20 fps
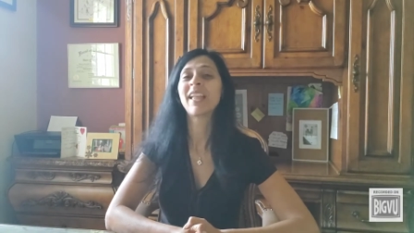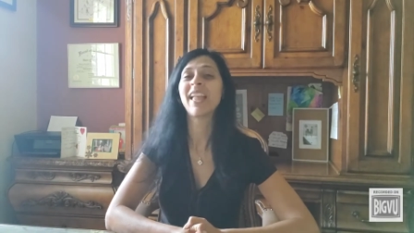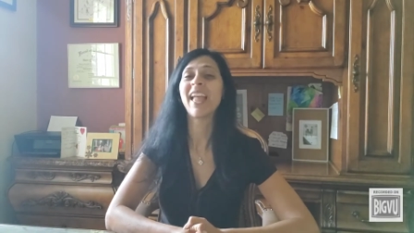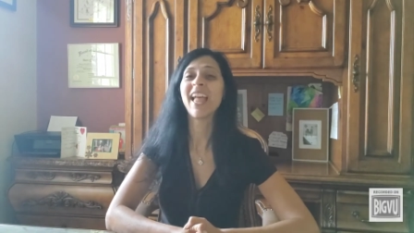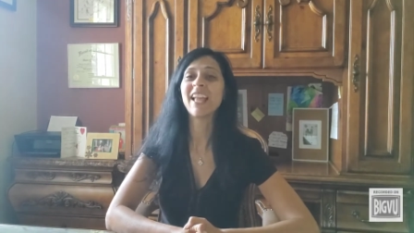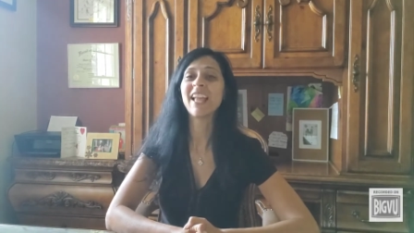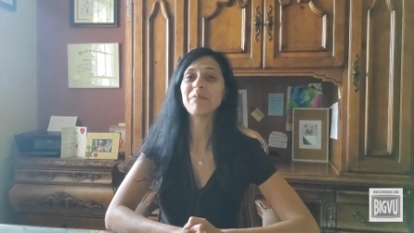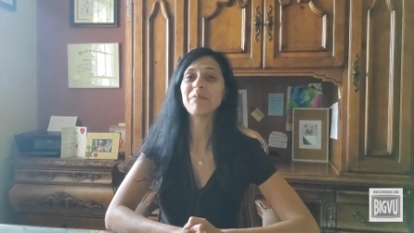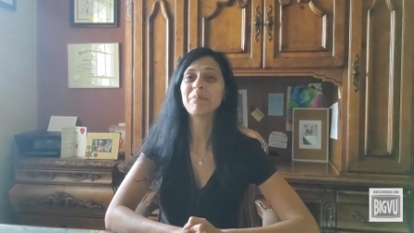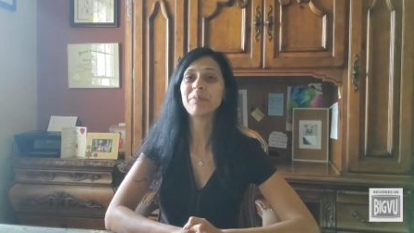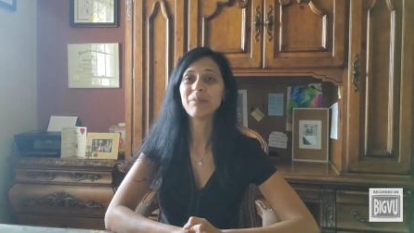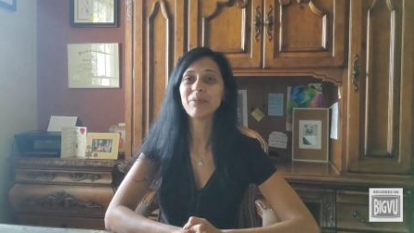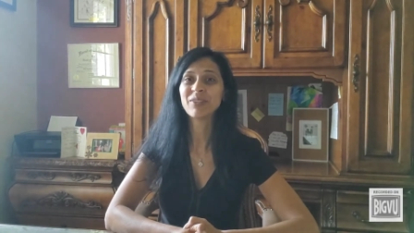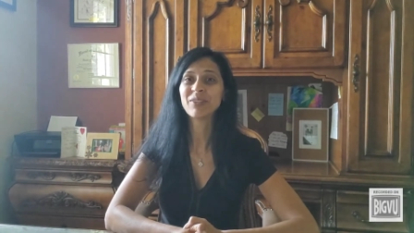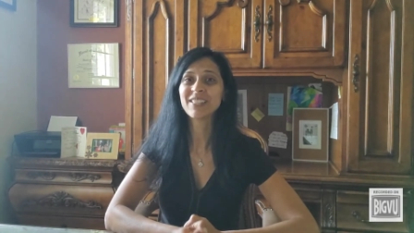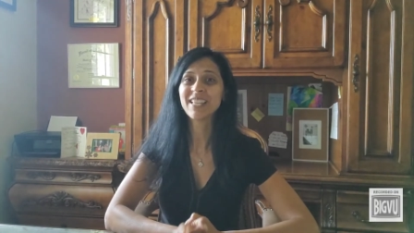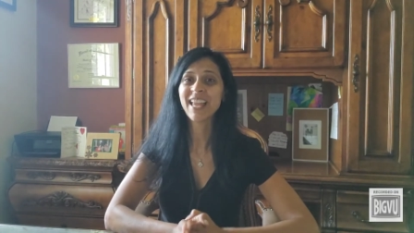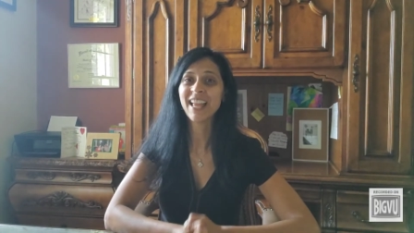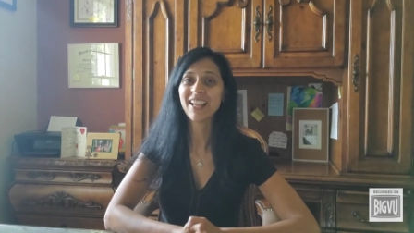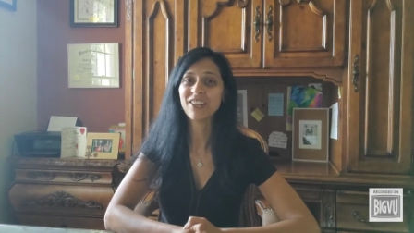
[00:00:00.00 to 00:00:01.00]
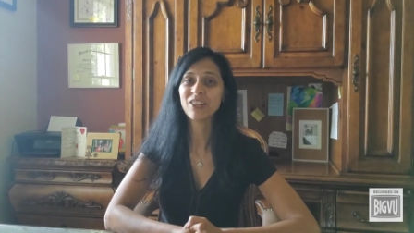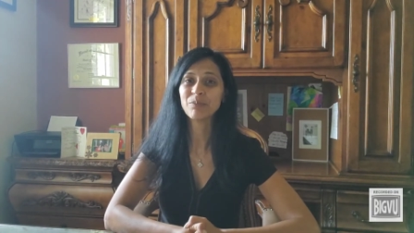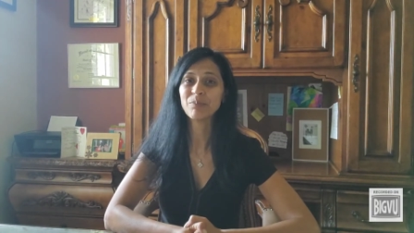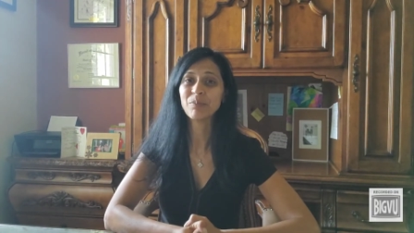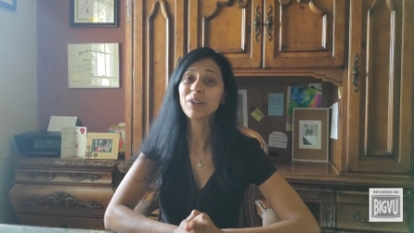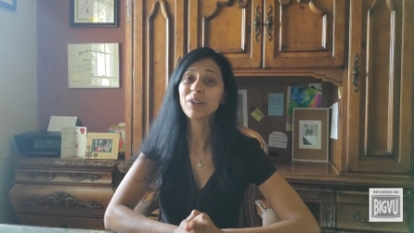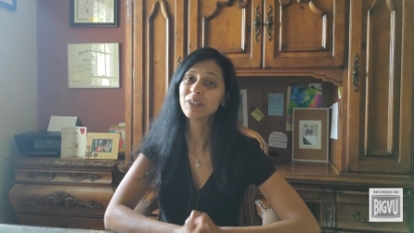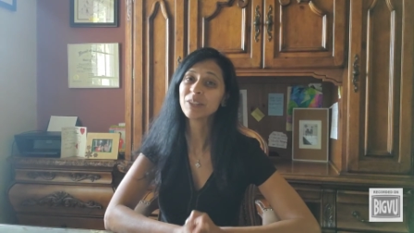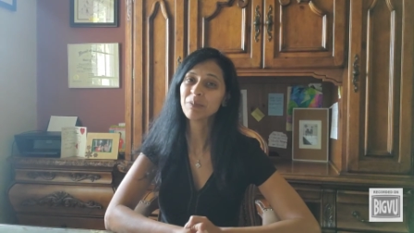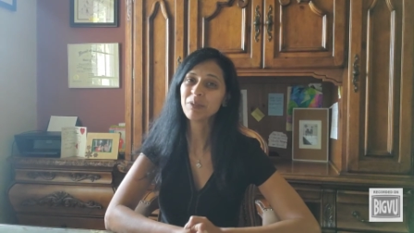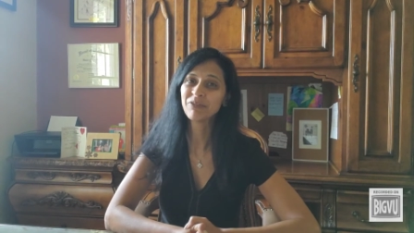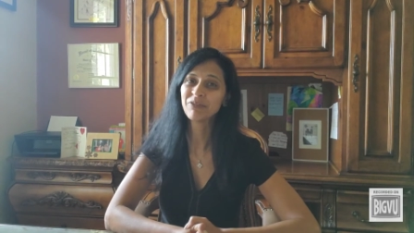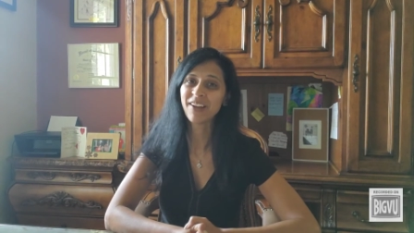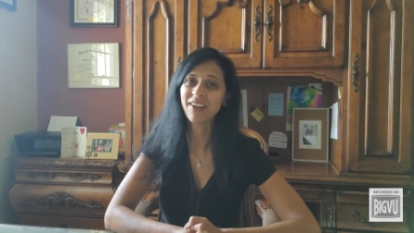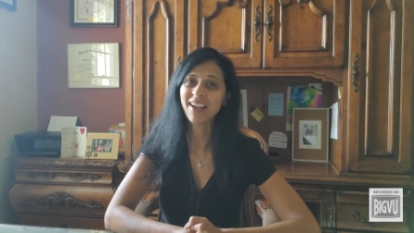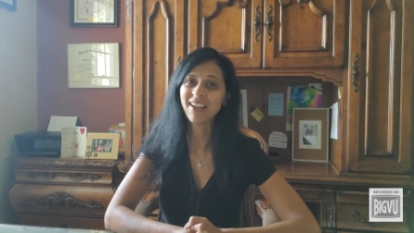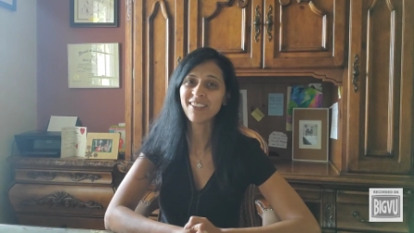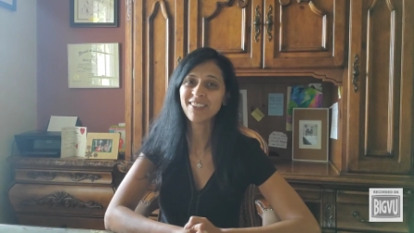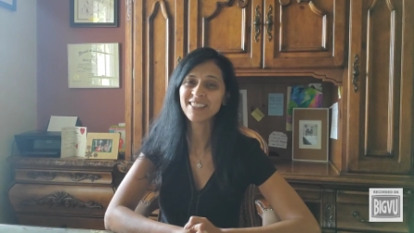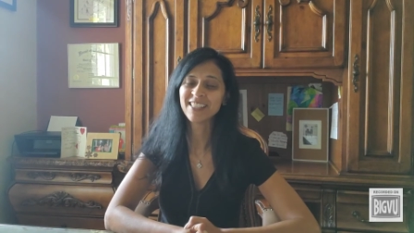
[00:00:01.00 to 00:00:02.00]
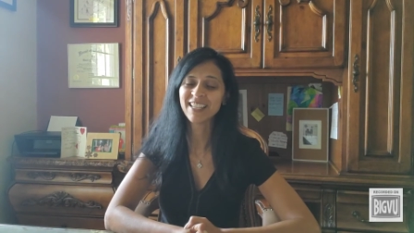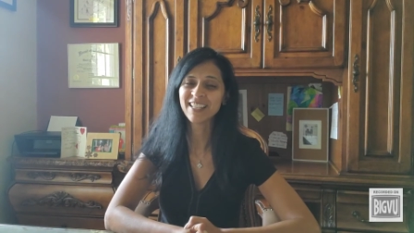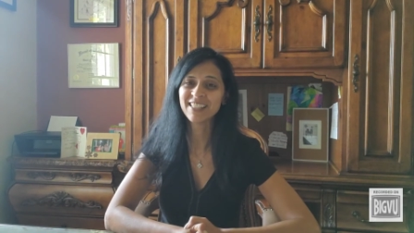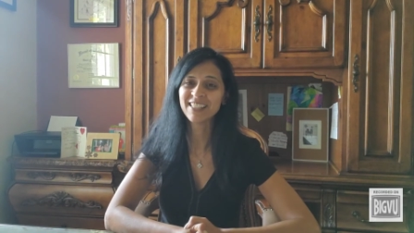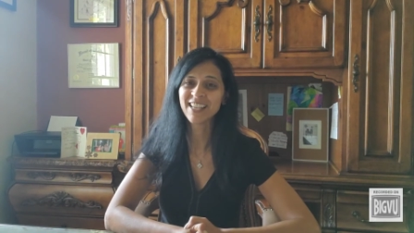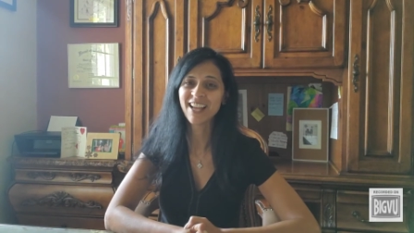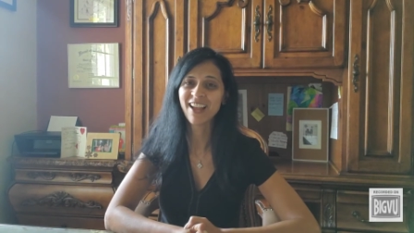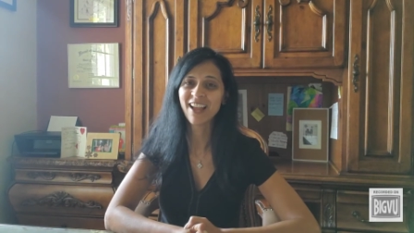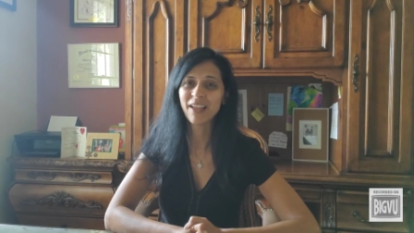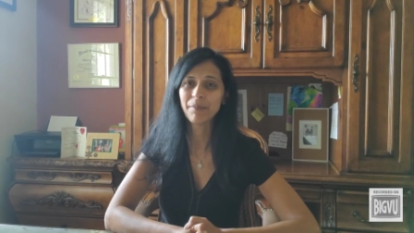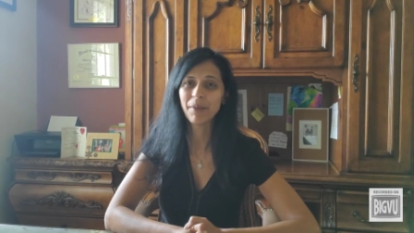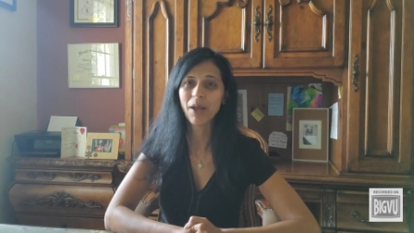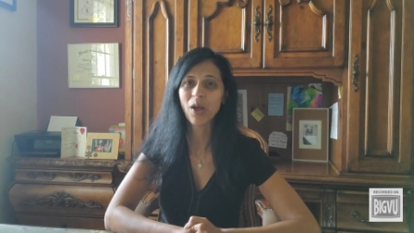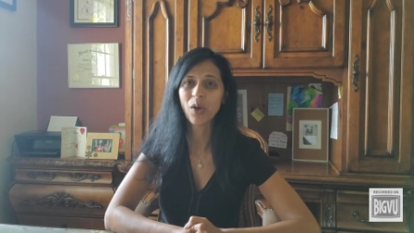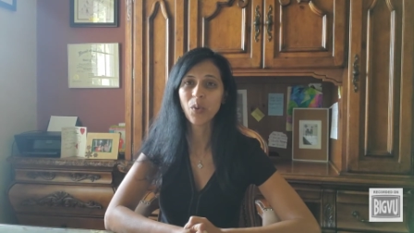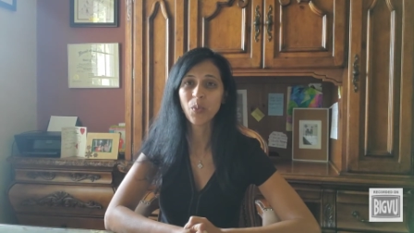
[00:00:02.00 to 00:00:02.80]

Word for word: and be able to handle multiple files at a time